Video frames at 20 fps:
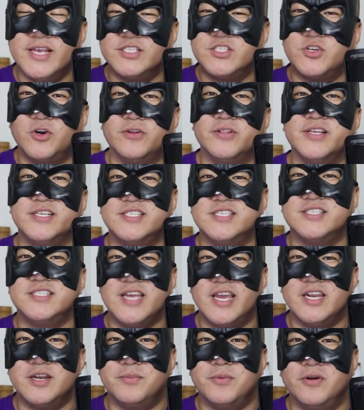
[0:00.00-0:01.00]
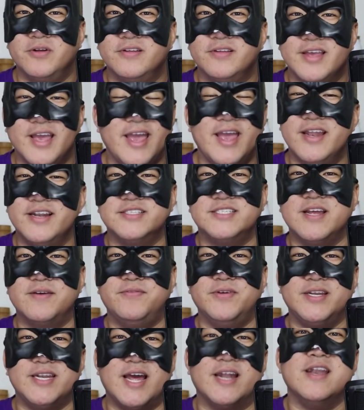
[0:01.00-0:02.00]
is certainly sustainable and is
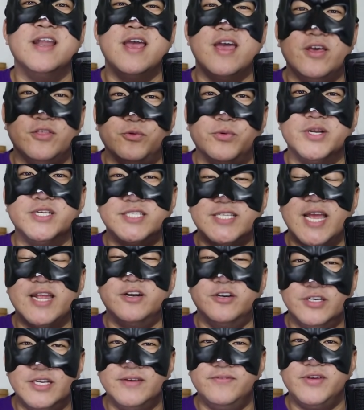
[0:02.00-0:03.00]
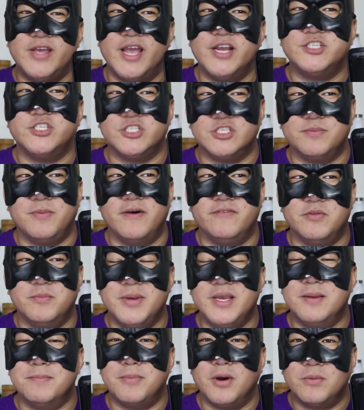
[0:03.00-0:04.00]
definitely not three standard deviations above the
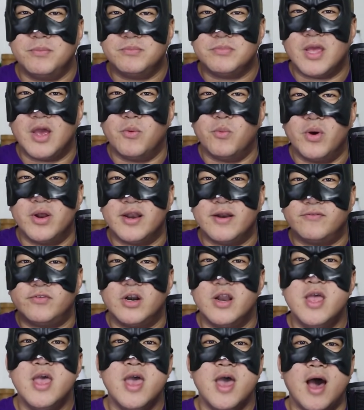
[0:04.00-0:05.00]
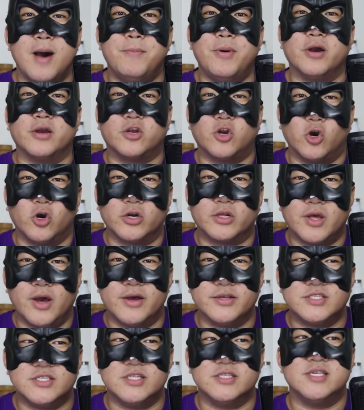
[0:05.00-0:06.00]
mean, but yeah, whatever. Uh, but Kirk
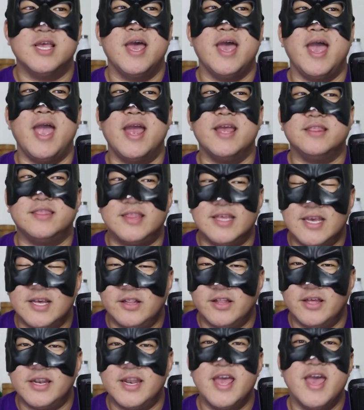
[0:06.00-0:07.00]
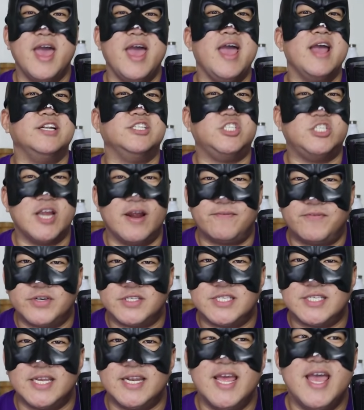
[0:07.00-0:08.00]
Cousins and Thielen and
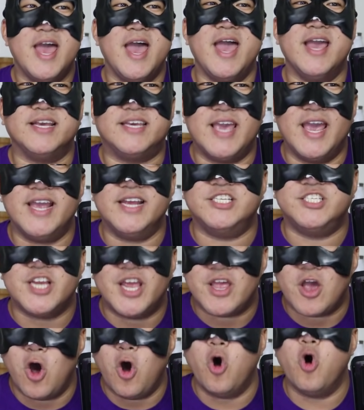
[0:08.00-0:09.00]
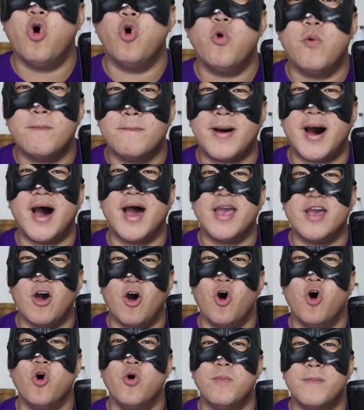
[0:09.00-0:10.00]
Jefferson and KJ. Oh my,
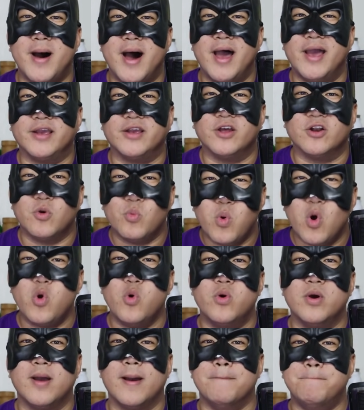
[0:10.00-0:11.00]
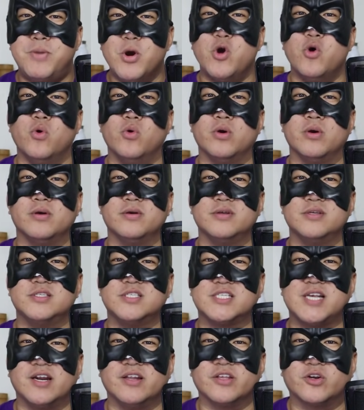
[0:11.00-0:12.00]
oh my. good! woo, boo
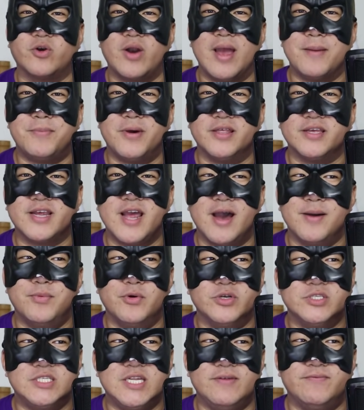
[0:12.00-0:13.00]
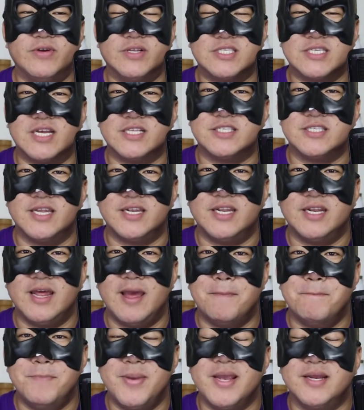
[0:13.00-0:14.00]
scare the crap out of the Cowboys defense on Sunday
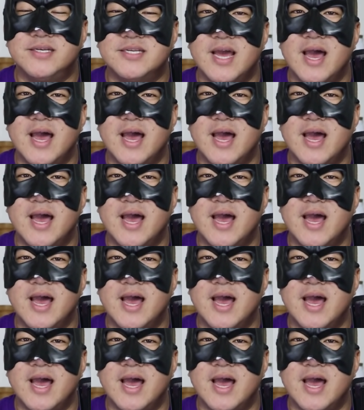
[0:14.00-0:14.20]
night. Big